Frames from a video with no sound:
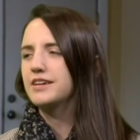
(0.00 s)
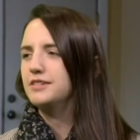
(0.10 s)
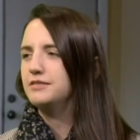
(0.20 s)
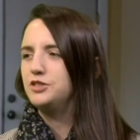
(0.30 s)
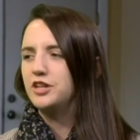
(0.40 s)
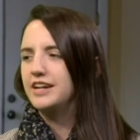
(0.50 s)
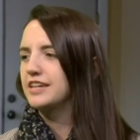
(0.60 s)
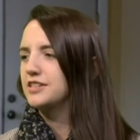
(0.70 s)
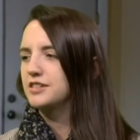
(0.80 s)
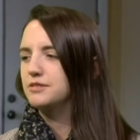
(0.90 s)
Gen
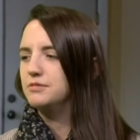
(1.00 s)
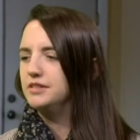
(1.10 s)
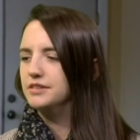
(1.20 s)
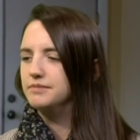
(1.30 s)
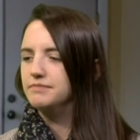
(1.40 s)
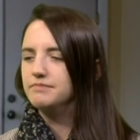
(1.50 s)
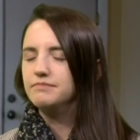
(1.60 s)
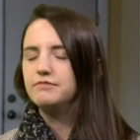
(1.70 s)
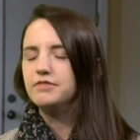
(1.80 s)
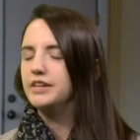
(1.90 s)
Xer with your
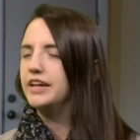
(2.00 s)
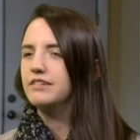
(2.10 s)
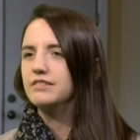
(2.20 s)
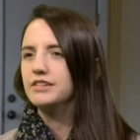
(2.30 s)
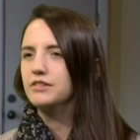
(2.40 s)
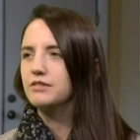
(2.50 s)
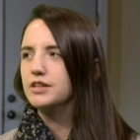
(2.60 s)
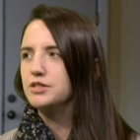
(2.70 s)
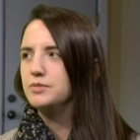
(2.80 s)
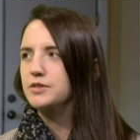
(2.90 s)
flannel and
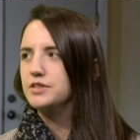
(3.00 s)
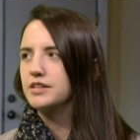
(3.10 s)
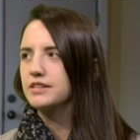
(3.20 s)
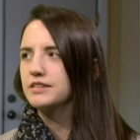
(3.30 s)
grunge music.